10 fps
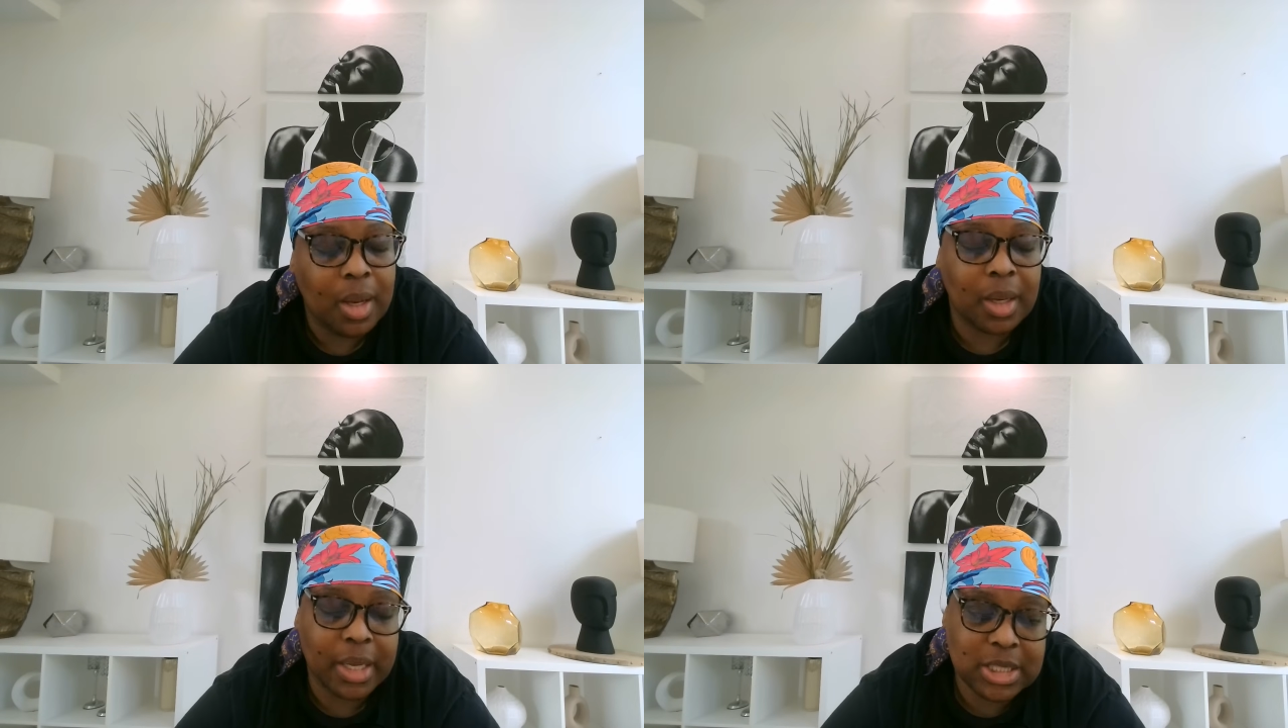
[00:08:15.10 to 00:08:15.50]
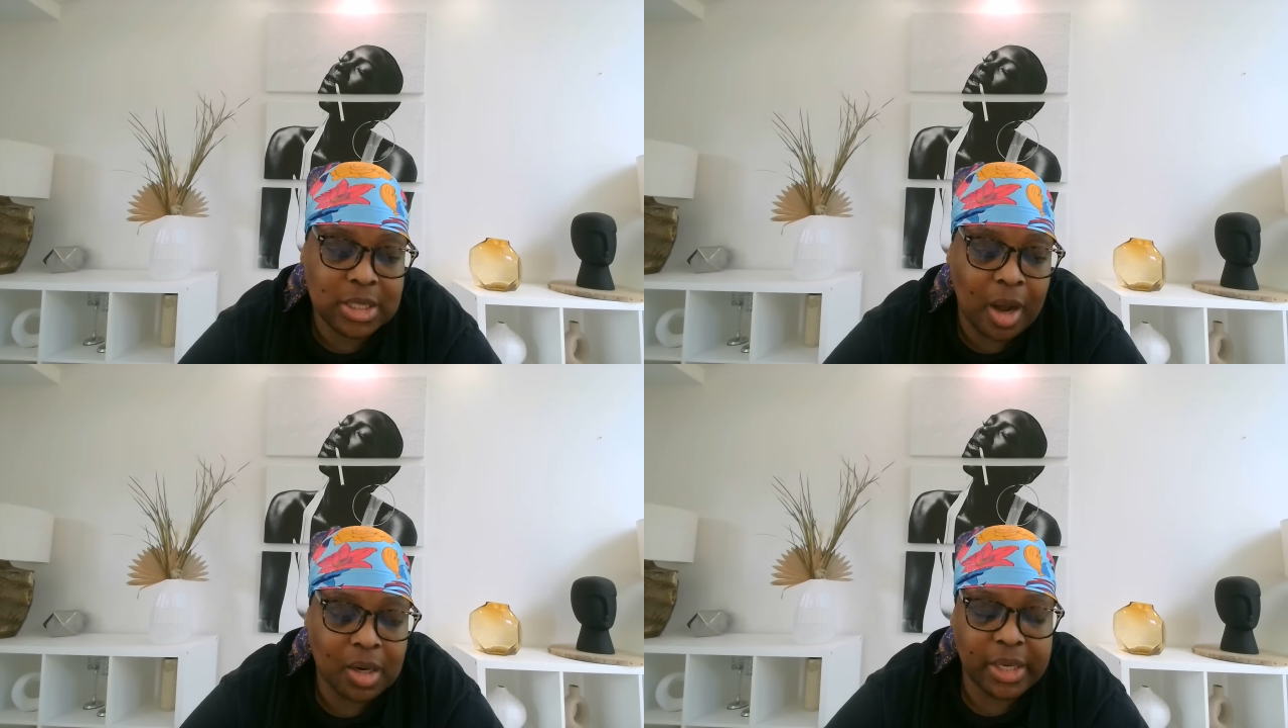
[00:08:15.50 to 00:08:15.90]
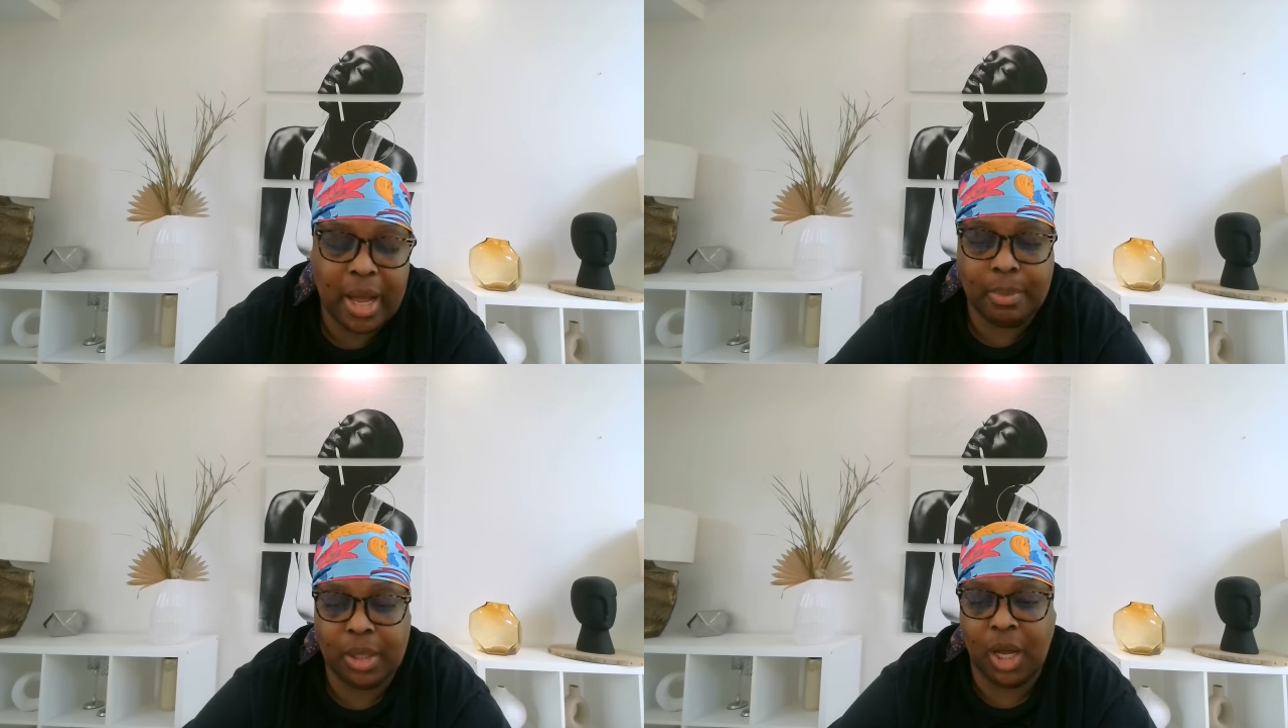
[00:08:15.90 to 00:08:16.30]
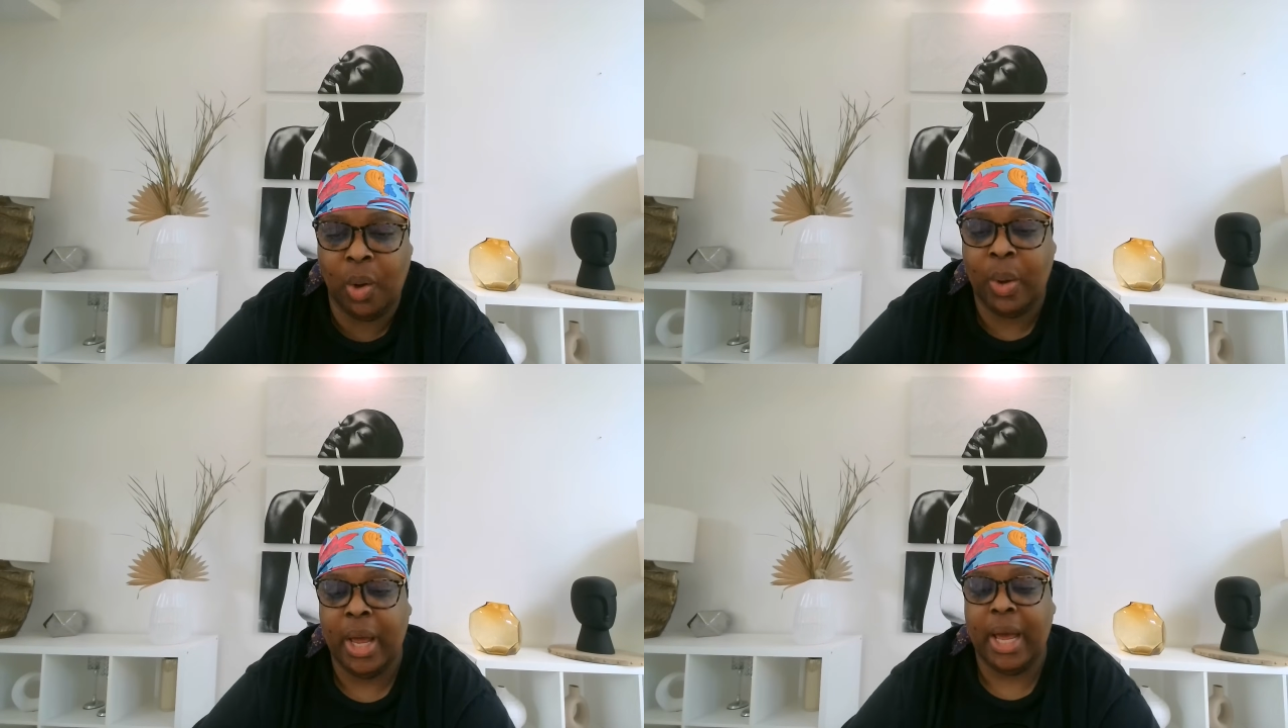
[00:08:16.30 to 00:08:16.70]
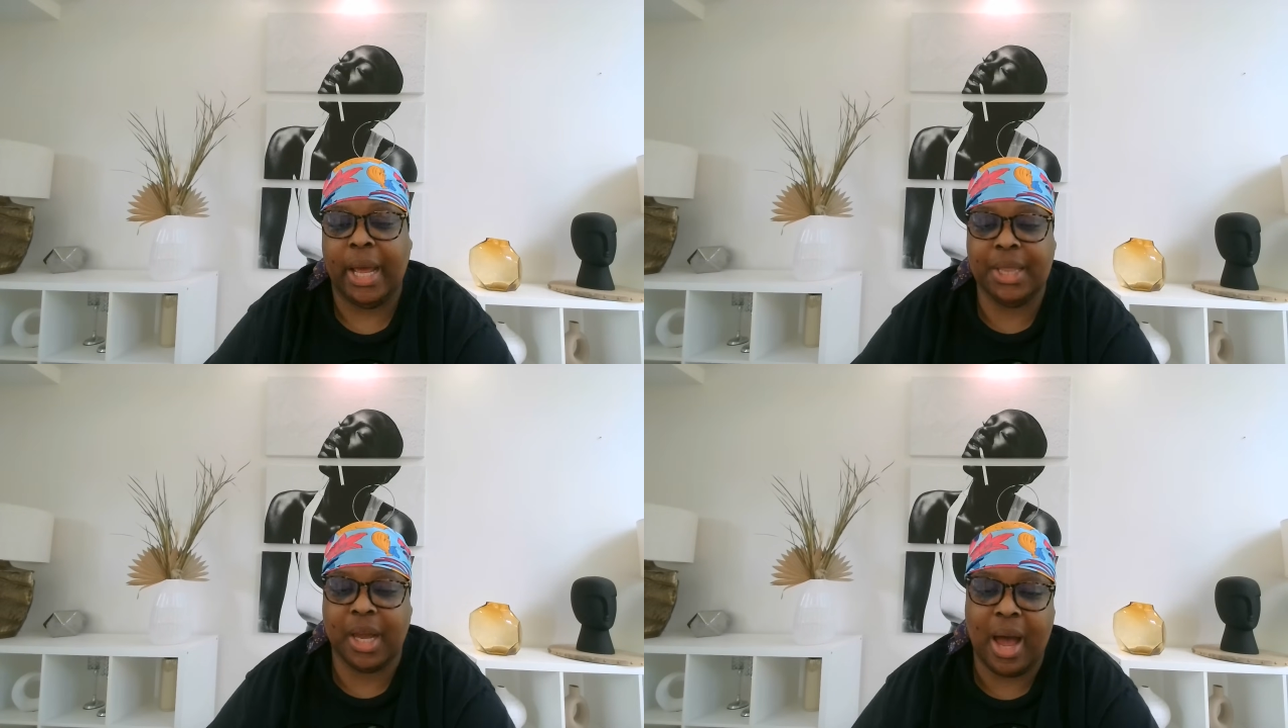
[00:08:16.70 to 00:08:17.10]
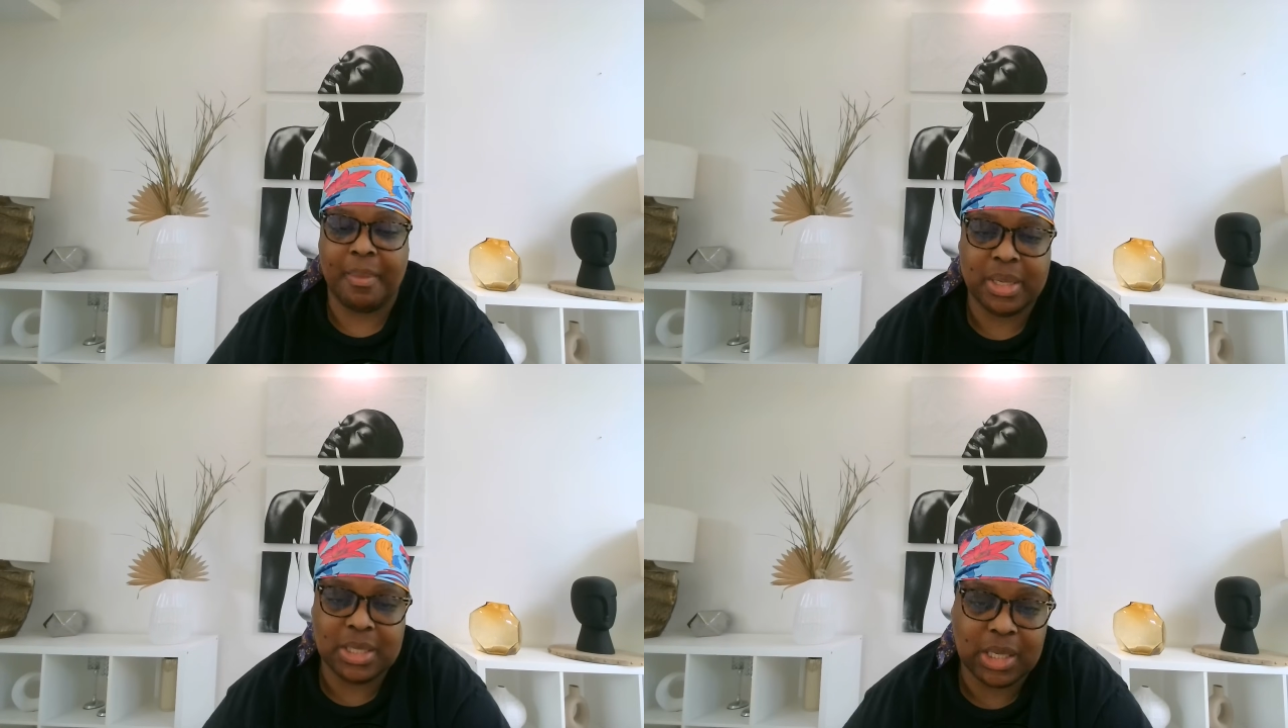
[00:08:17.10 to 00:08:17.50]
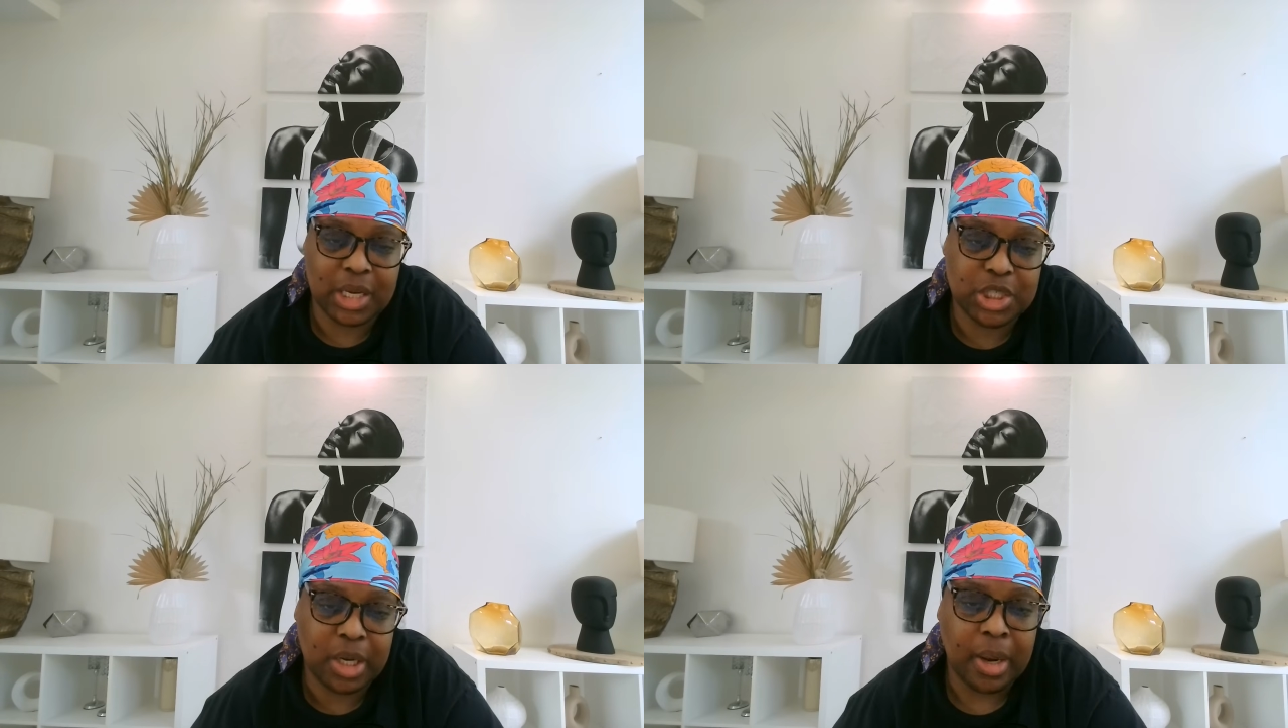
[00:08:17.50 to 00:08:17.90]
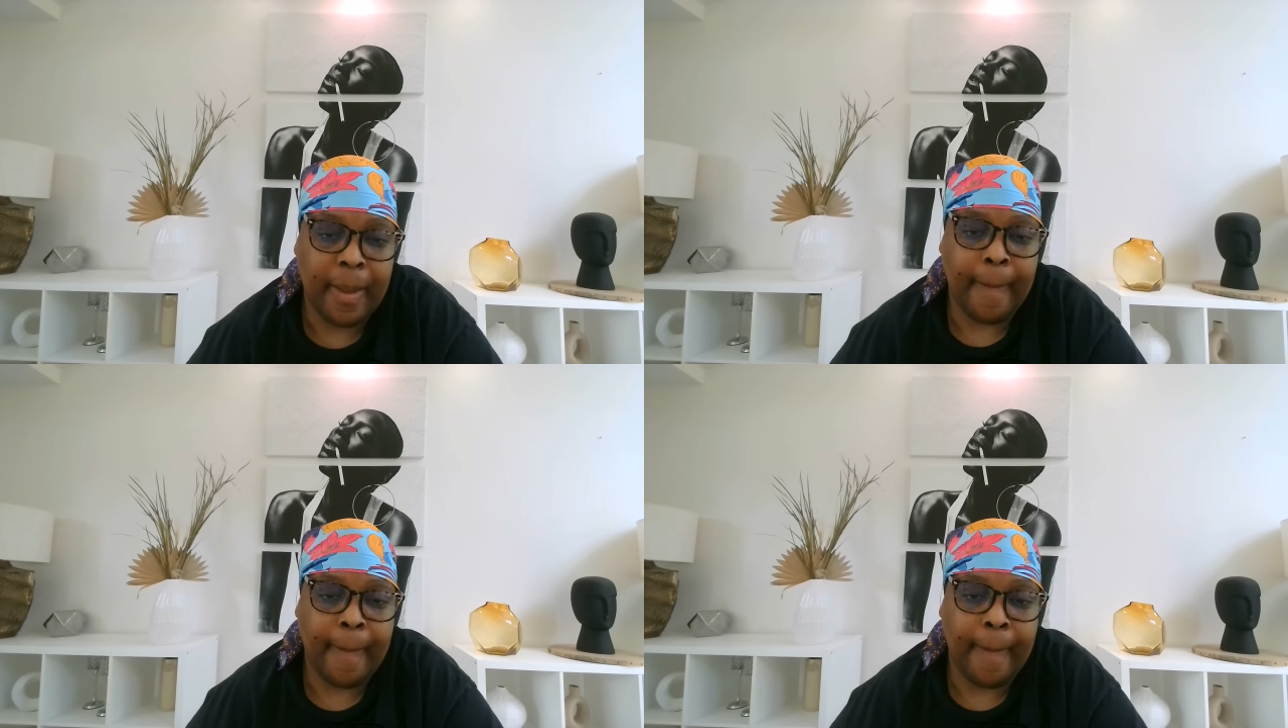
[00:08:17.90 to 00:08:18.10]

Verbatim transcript: Let's talk down below in the comment section.